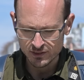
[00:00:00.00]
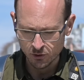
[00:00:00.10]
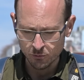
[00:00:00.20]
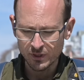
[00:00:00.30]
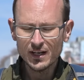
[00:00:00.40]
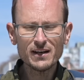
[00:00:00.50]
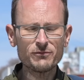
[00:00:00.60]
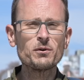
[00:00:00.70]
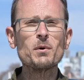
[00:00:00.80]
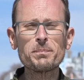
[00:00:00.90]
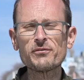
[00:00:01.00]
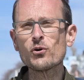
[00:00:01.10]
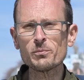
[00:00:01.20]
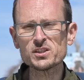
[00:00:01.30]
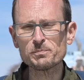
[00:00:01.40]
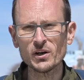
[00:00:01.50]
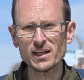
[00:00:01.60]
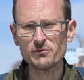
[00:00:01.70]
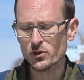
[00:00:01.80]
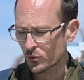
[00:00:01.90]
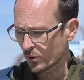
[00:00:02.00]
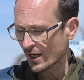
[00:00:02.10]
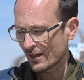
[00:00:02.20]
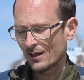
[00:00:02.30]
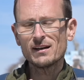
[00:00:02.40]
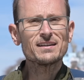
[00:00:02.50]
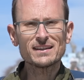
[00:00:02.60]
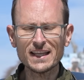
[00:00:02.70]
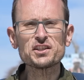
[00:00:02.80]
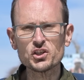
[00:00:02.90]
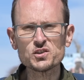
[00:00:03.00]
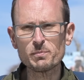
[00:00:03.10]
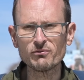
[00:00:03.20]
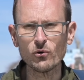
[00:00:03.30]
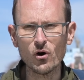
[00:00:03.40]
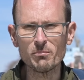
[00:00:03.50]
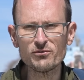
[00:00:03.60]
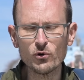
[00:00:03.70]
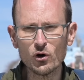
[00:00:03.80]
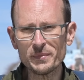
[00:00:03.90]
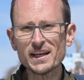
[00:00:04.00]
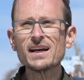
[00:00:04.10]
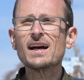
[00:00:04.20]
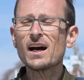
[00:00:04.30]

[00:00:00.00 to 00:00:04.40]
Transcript: So from a performance point of view, they just perform for me.